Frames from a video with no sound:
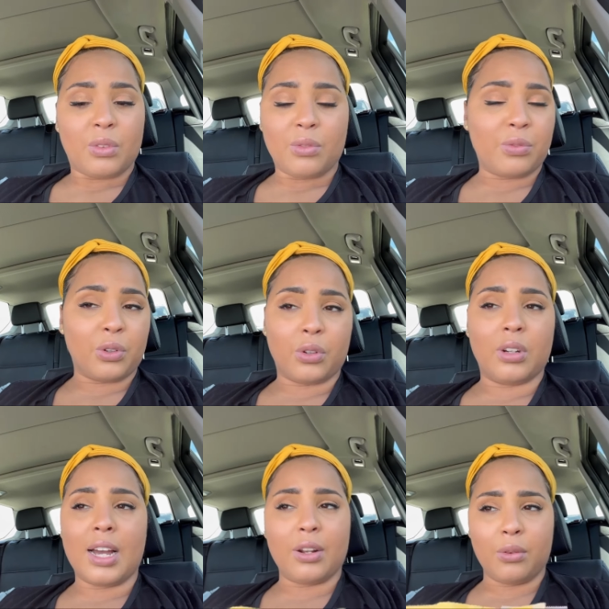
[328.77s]
for
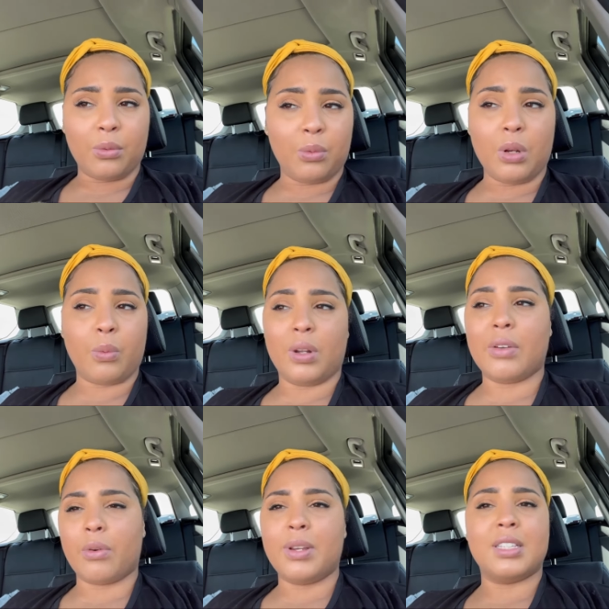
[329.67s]
I don't what whatever
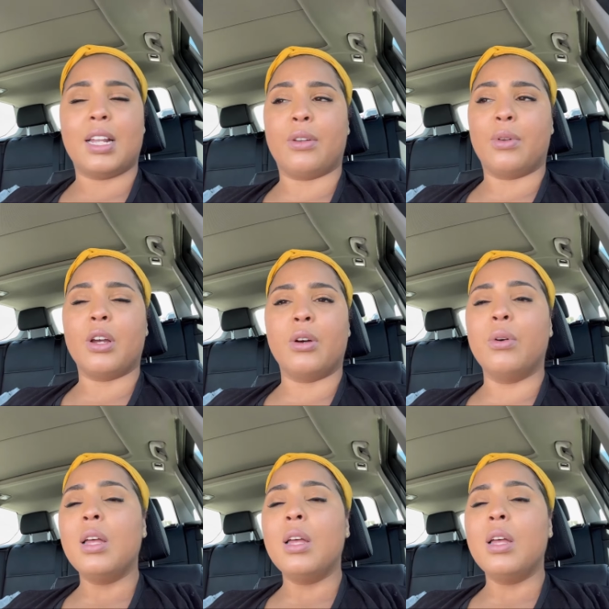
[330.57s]
reason I don't know,